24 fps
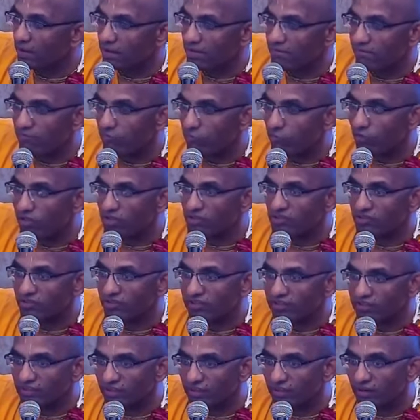influences
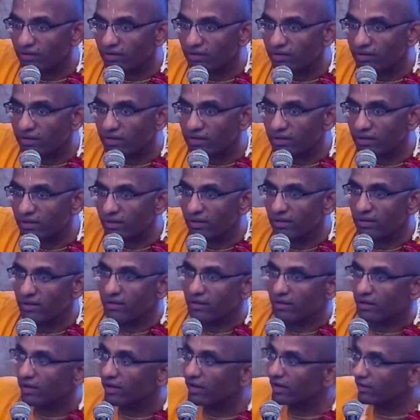internally
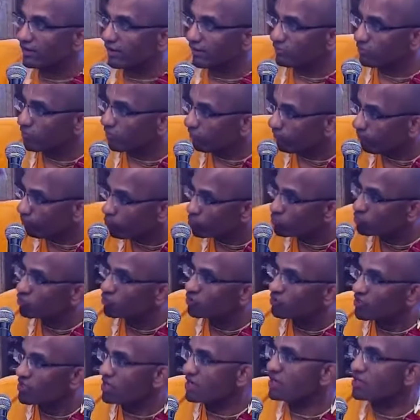in terms of
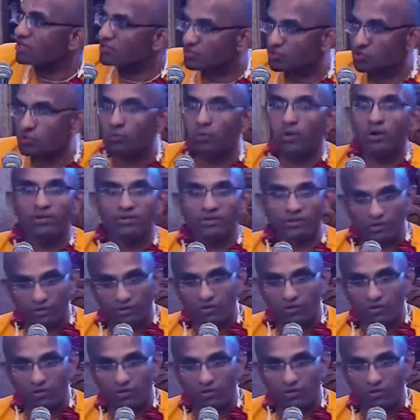pushing us towards